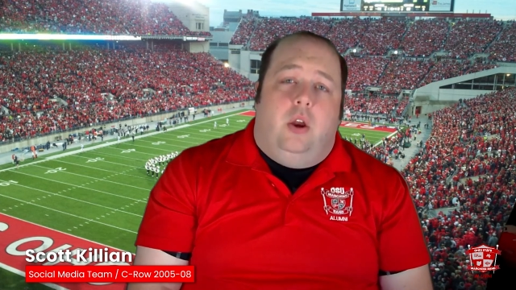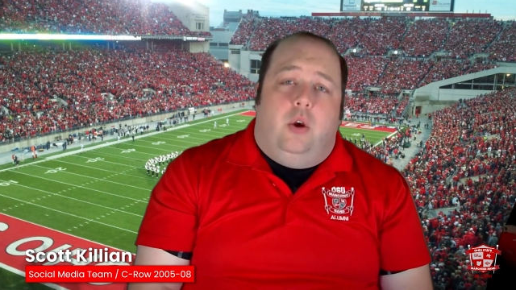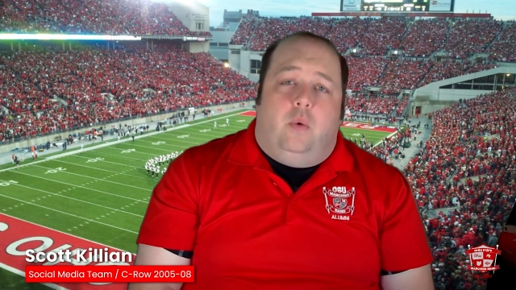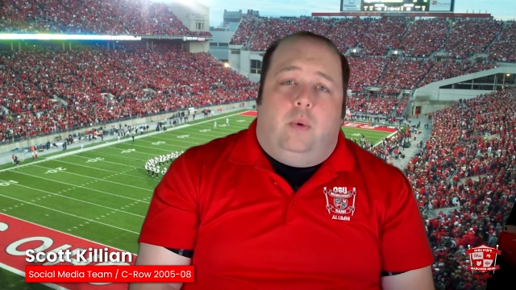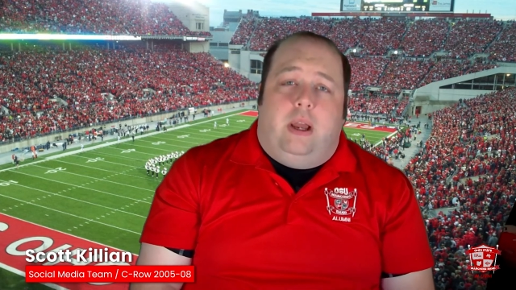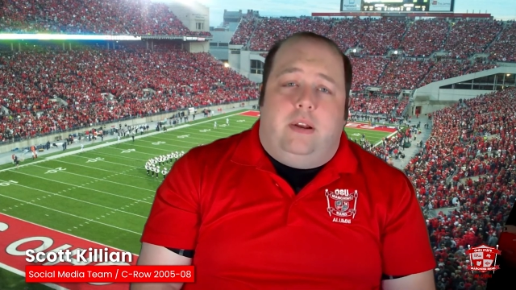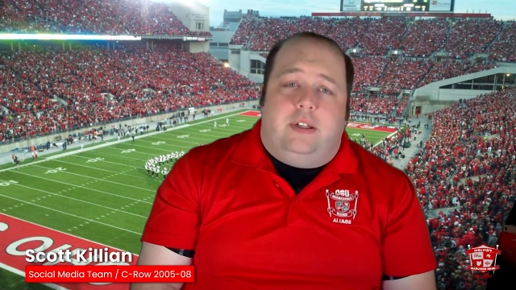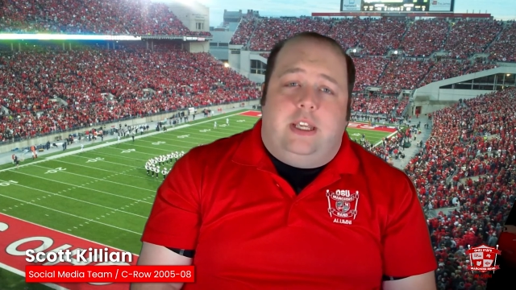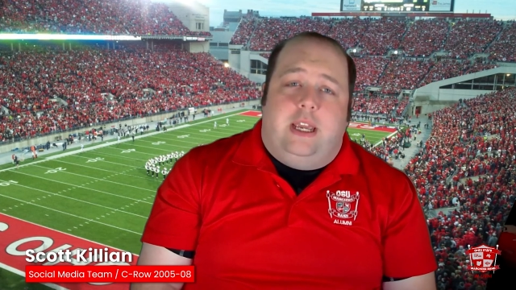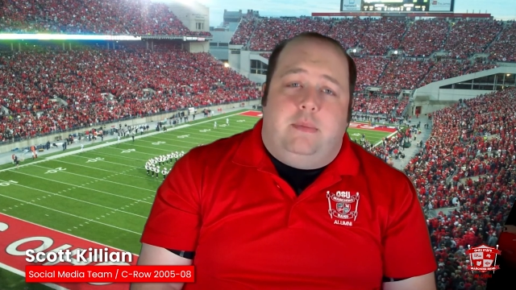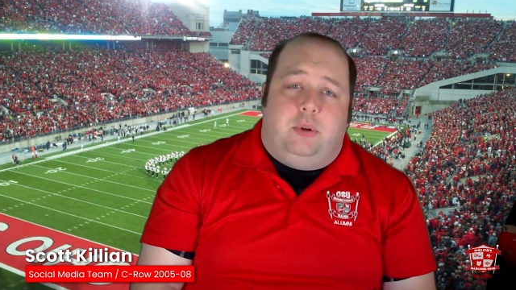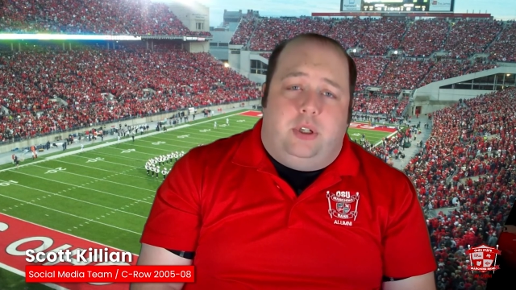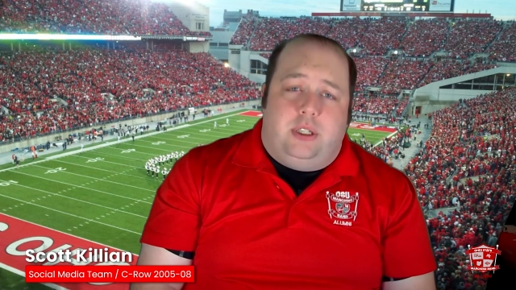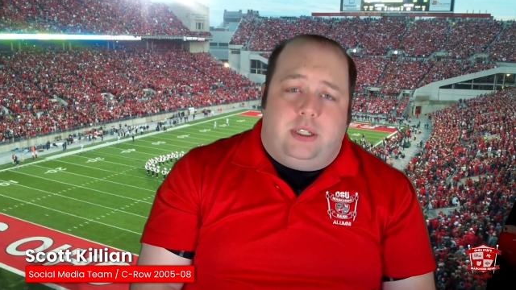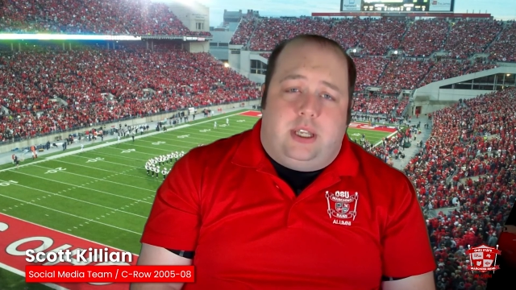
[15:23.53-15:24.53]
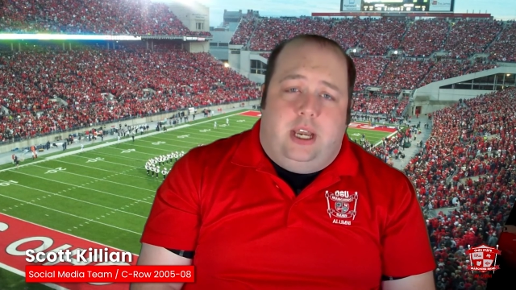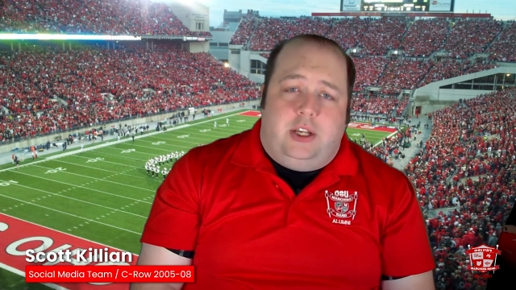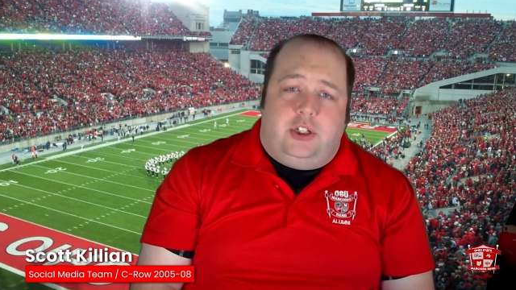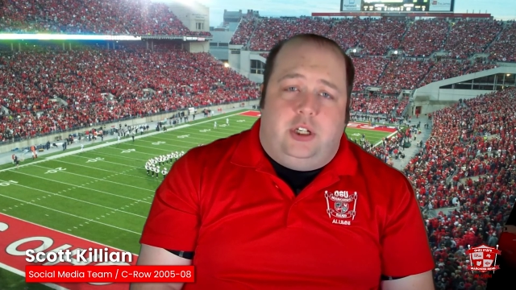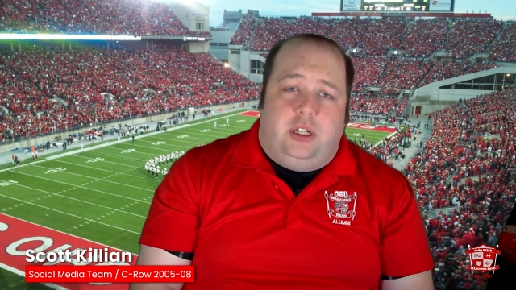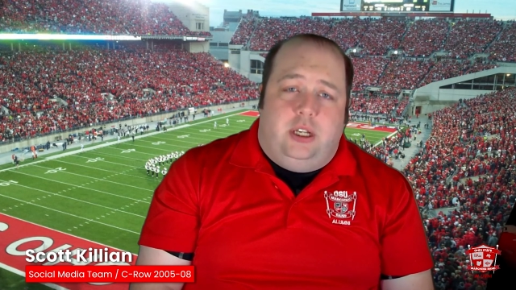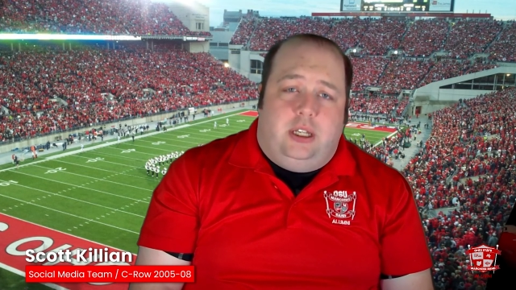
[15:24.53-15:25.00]
roundtable
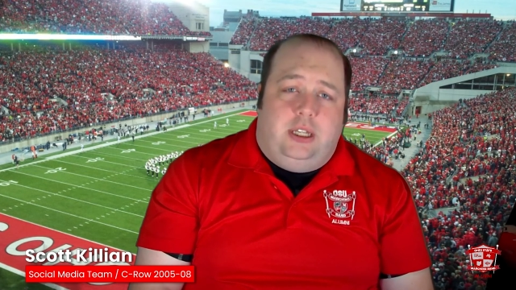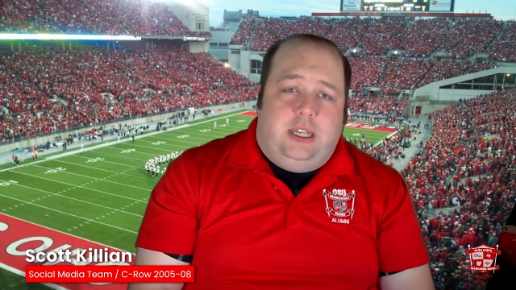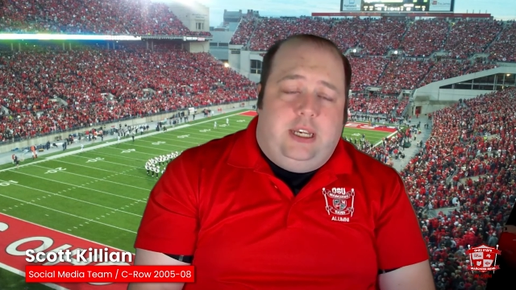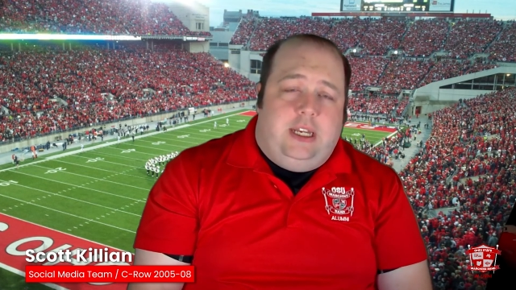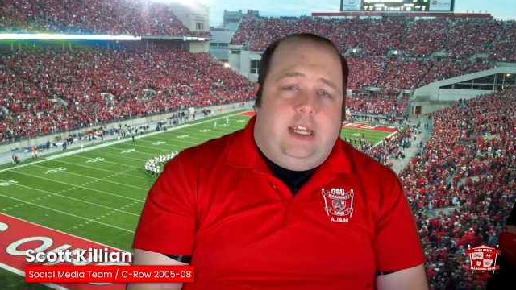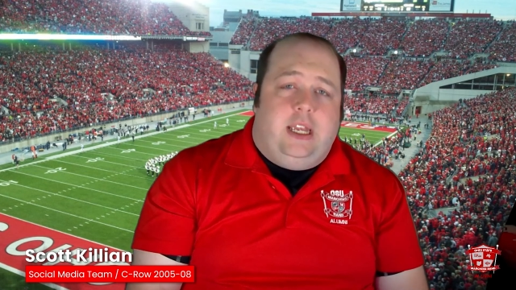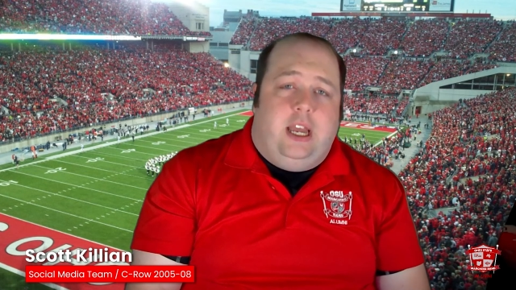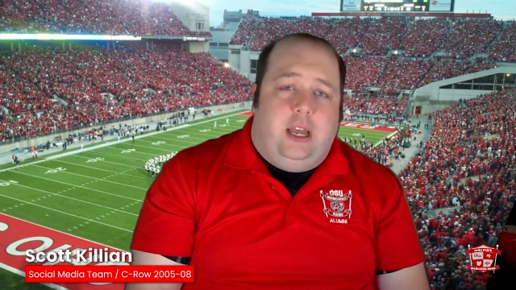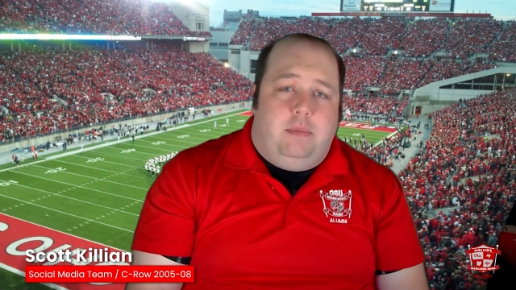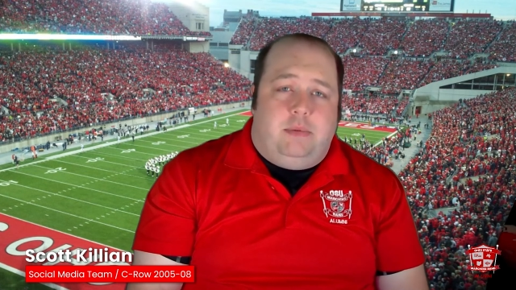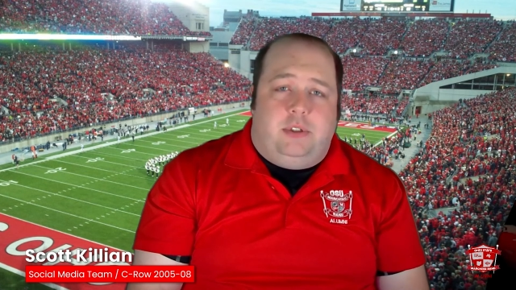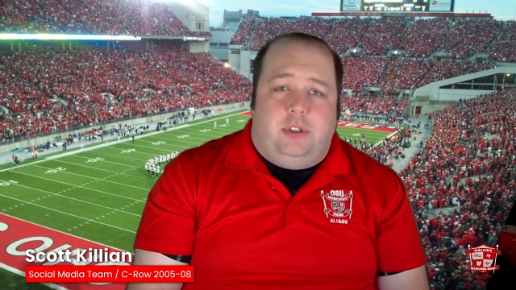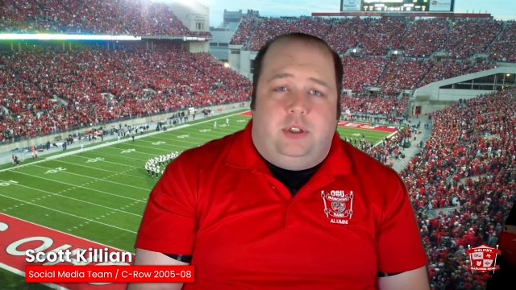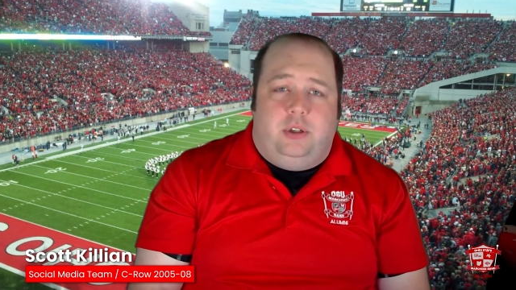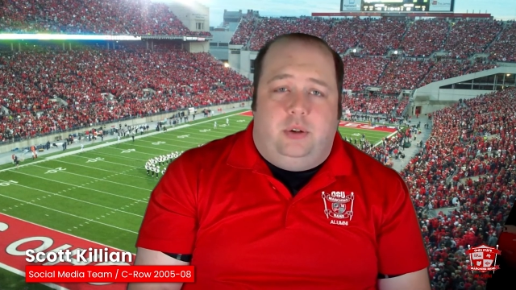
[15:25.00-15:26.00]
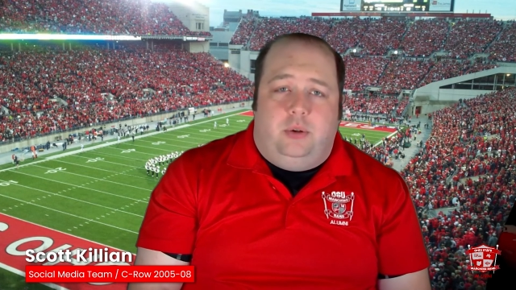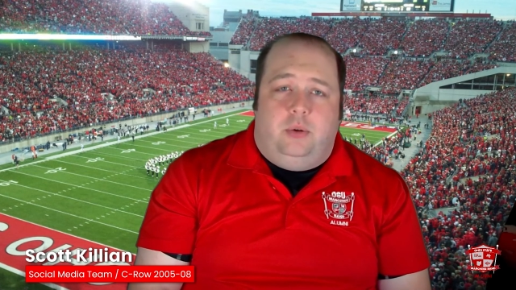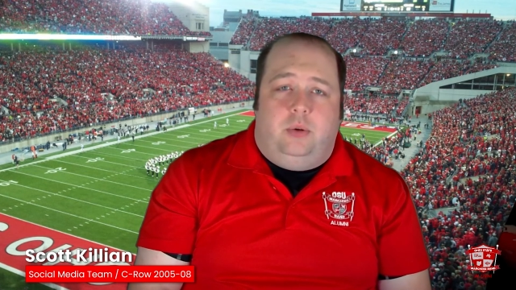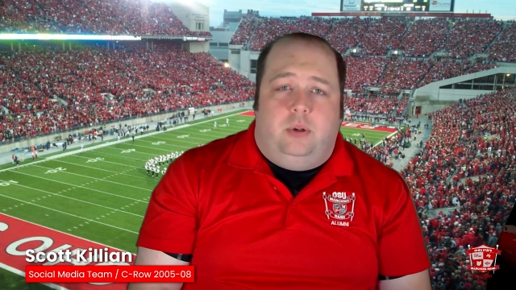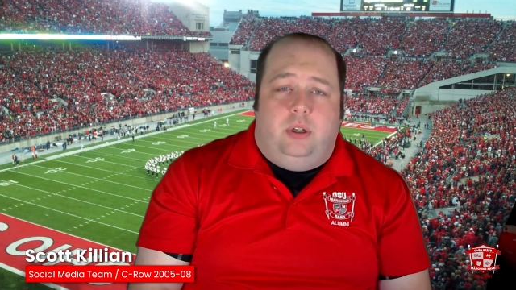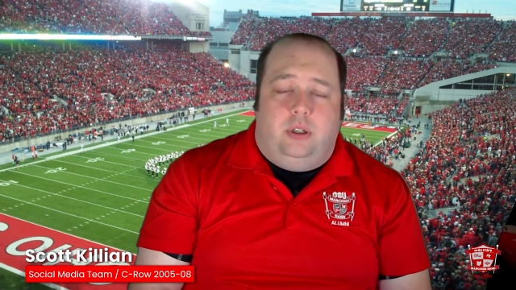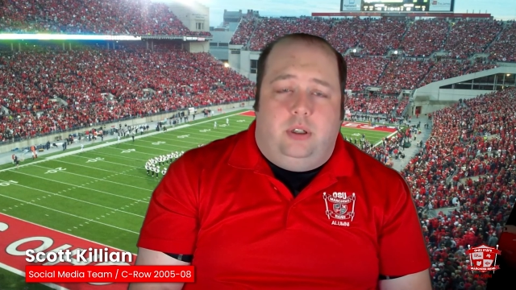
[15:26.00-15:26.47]
discussion leading up to